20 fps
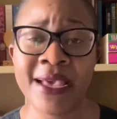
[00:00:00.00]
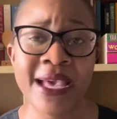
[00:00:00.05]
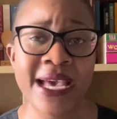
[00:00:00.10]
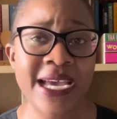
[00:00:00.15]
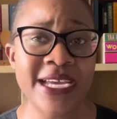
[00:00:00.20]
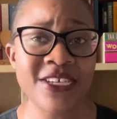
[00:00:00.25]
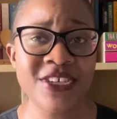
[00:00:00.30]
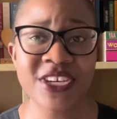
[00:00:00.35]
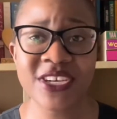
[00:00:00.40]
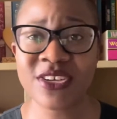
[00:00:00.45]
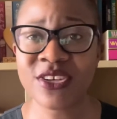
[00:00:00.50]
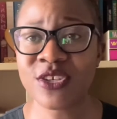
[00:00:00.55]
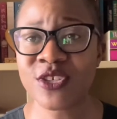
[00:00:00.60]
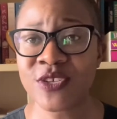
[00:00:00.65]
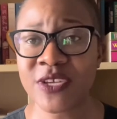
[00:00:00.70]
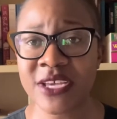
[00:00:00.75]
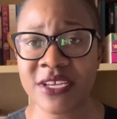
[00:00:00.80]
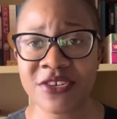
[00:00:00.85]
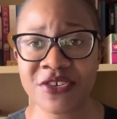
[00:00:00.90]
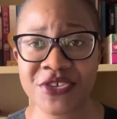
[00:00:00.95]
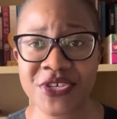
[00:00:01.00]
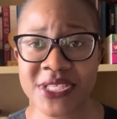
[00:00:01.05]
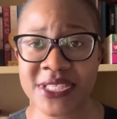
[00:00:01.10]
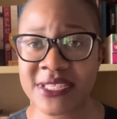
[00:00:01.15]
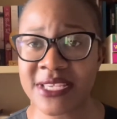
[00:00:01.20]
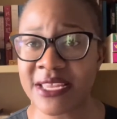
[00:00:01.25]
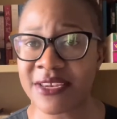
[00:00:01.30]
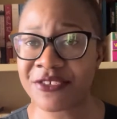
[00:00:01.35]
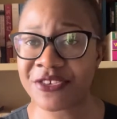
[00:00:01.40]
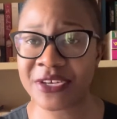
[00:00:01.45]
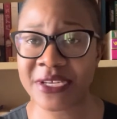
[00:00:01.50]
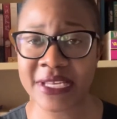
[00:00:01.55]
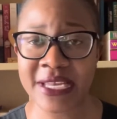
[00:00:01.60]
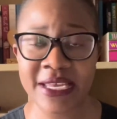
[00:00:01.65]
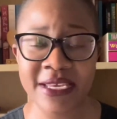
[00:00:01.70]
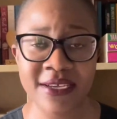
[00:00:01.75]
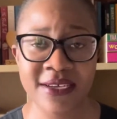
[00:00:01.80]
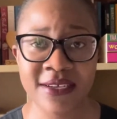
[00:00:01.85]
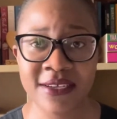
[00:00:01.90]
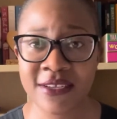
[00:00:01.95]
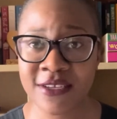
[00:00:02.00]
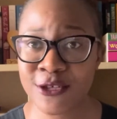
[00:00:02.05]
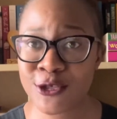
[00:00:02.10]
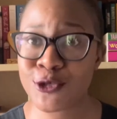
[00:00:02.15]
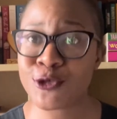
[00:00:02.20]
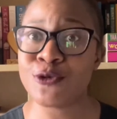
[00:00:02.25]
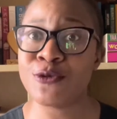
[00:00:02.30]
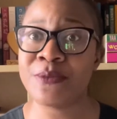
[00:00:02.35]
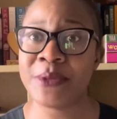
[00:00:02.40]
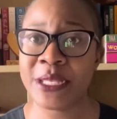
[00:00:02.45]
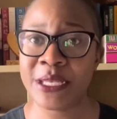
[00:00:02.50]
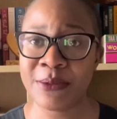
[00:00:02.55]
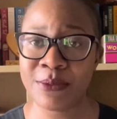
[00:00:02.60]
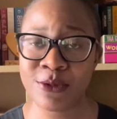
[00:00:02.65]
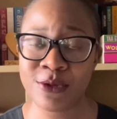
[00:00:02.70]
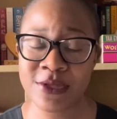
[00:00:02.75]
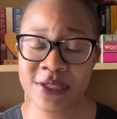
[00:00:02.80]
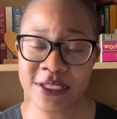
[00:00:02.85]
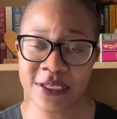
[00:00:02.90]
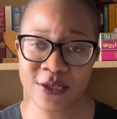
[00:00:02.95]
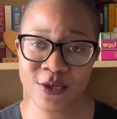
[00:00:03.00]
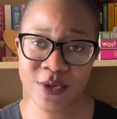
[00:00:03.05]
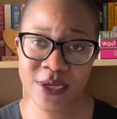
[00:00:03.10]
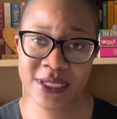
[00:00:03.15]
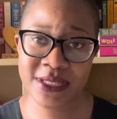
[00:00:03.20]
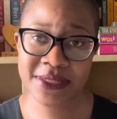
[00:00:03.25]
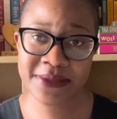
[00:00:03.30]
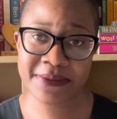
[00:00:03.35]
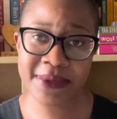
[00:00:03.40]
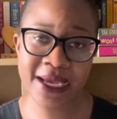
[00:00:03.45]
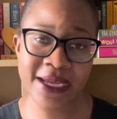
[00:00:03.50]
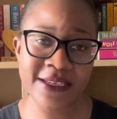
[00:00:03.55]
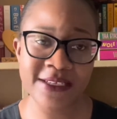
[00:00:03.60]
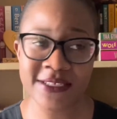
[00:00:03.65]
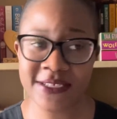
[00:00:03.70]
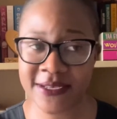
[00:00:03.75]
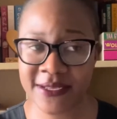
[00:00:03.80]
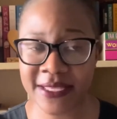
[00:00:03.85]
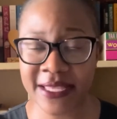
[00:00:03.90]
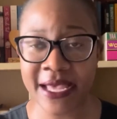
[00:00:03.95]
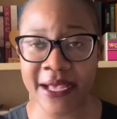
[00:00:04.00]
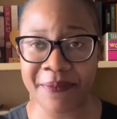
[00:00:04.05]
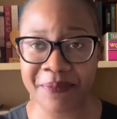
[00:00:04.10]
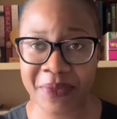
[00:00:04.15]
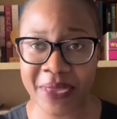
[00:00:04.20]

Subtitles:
I try not to get crazy and read like too many books at once, but yeah,